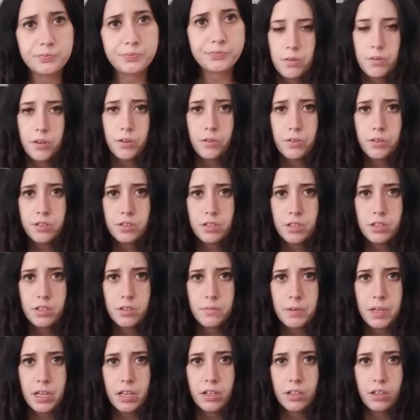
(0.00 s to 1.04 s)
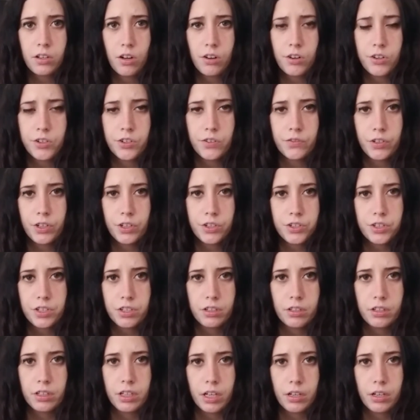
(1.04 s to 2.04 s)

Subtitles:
I know this is a bit controversial and